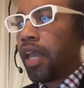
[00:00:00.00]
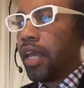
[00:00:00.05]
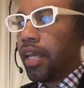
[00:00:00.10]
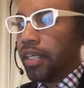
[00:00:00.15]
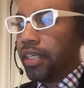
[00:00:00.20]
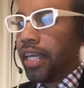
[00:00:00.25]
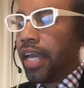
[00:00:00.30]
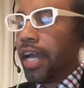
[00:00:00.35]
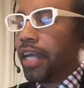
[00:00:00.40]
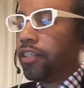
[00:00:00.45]

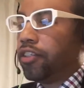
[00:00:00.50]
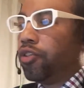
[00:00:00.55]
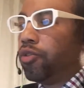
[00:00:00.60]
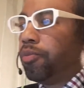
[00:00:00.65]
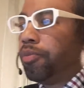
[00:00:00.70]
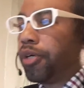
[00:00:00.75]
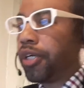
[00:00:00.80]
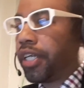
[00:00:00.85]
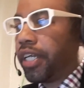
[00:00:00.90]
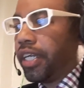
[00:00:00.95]
Yeah, you
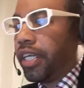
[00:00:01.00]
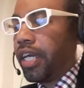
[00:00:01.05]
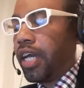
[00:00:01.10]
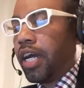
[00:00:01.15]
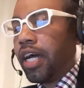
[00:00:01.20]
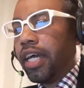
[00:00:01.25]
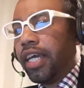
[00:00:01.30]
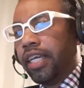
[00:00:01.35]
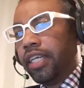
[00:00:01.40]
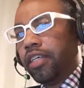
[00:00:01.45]
book it
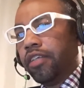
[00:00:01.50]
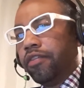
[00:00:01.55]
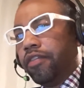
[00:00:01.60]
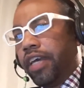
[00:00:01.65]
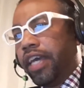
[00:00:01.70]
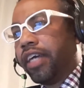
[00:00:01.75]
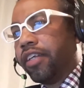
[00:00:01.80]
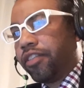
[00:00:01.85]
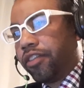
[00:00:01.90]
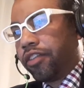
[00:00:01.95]
in
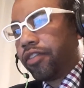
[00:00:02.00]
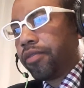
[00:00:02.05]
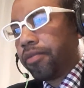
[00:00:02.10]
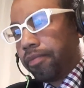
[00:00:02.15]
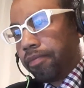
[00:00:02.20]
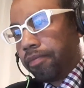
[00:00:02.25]
advance.